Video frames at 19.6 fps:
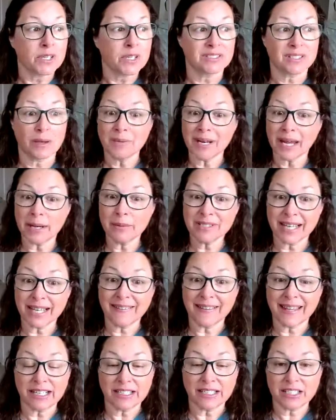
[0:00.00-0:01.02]
Sometimes I
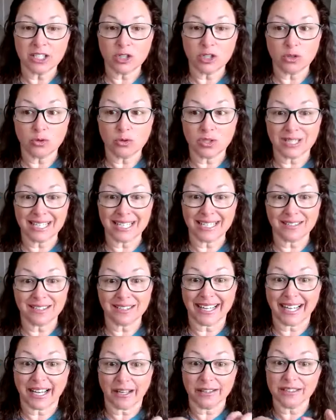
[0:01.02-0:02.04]
like to use things
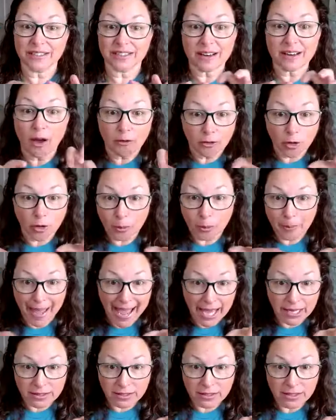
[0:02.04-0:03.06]
like a snuffle
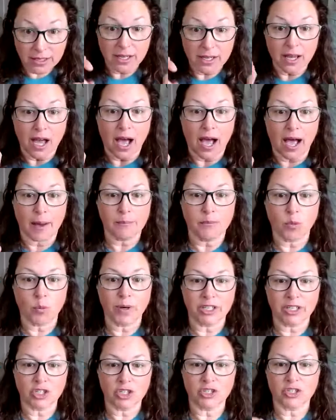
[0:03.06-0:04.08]
mat,
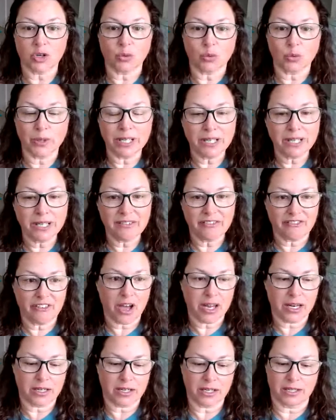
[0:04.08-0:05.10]
which is a really
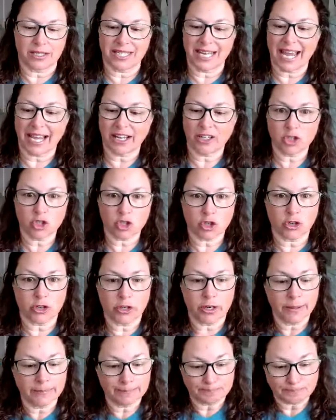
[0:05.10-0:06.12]
fun
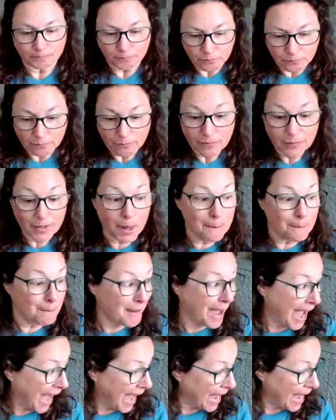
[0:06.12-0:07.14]
textured
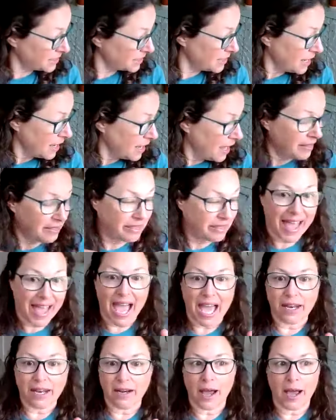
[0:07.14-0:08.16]
mat
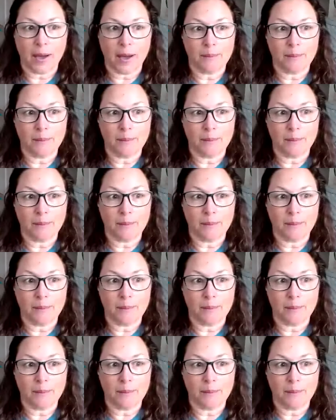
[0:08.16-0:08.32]
that